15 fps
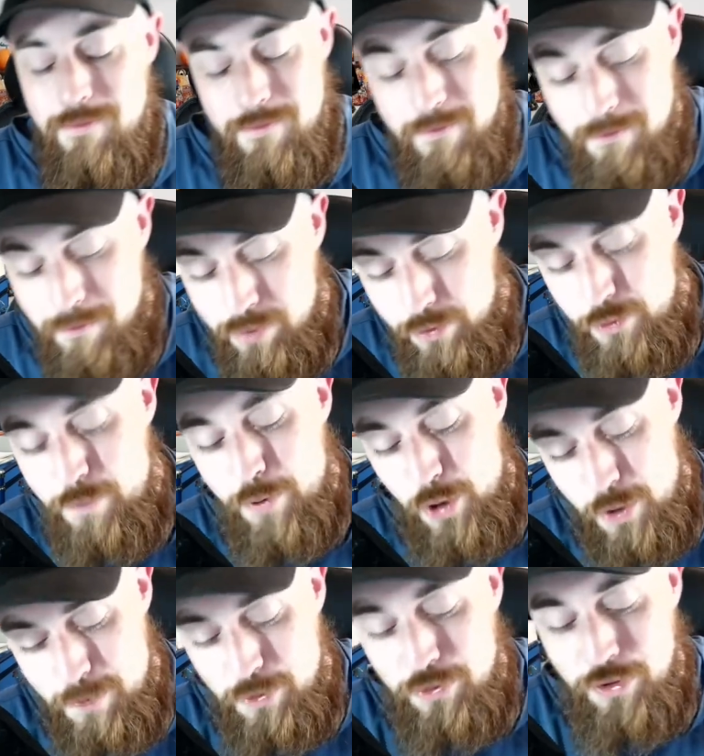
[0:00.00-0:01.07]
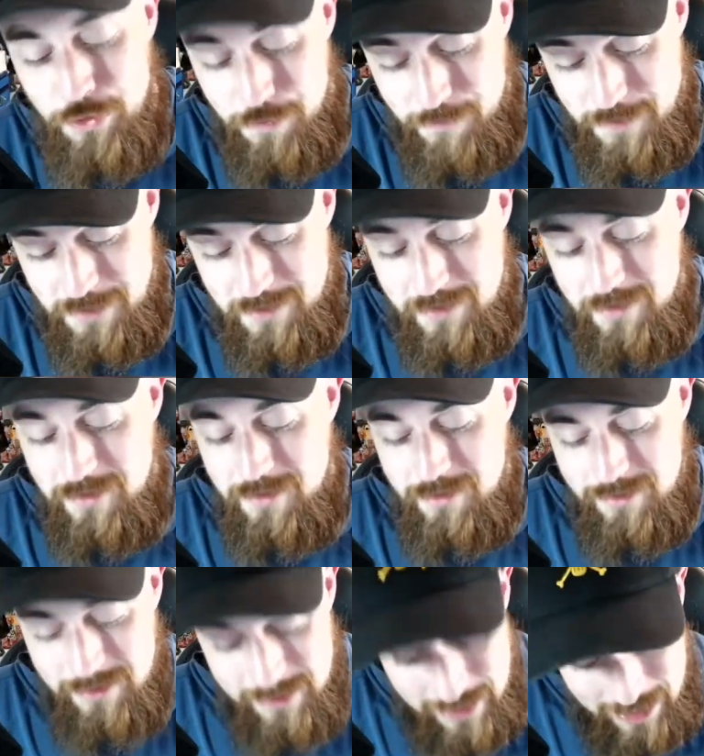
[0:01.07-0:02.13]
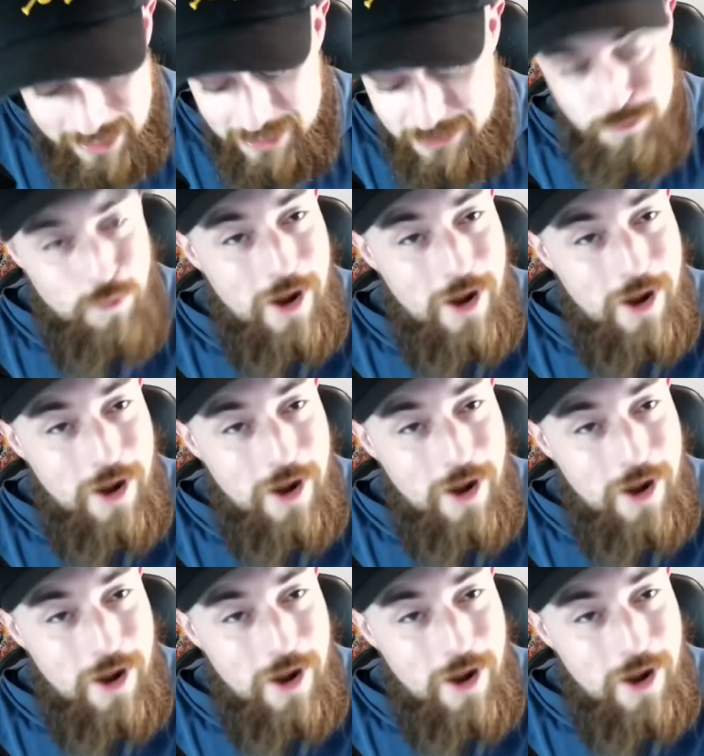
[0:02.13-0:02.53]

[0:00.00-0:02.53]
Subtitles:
blue purple Luffy. Gosh,